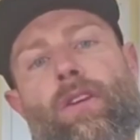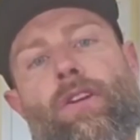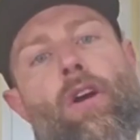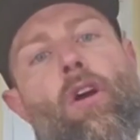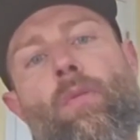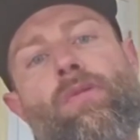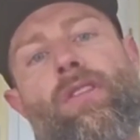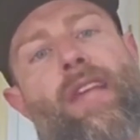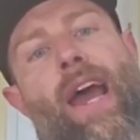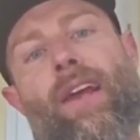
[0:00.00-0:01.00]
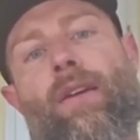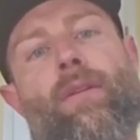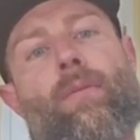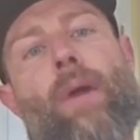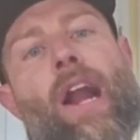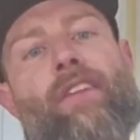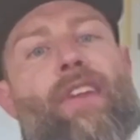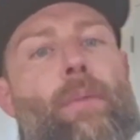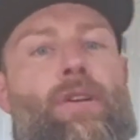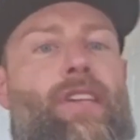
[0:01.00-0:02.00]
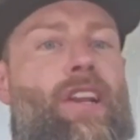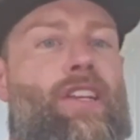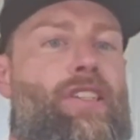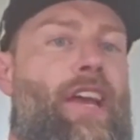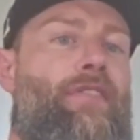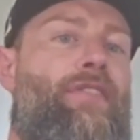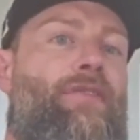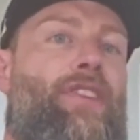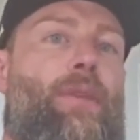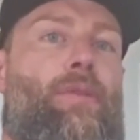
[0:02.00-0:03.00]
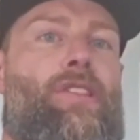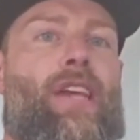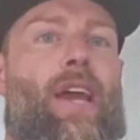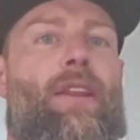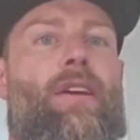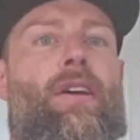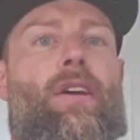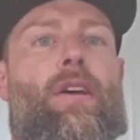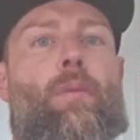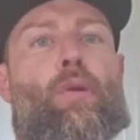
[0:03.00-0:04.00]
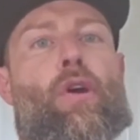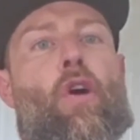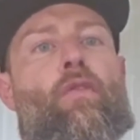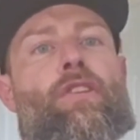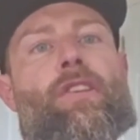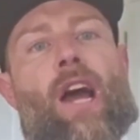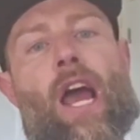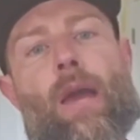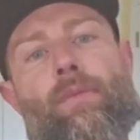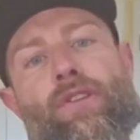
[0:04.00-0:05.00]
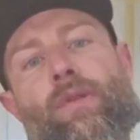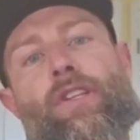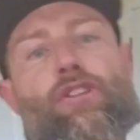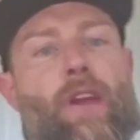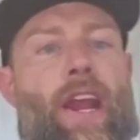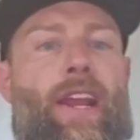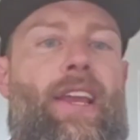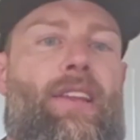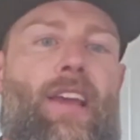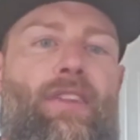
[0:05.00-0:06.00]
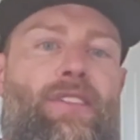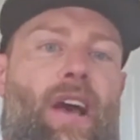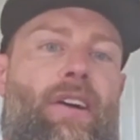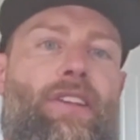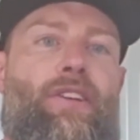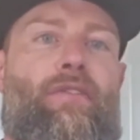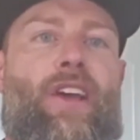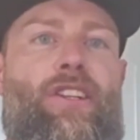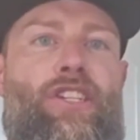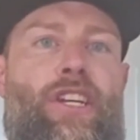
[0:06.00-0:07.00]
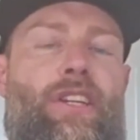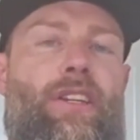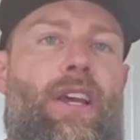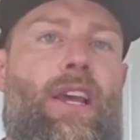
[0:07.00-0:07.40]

your homeostatic body fat percentage is like 15%. But over time, between training and lifestyle intervention,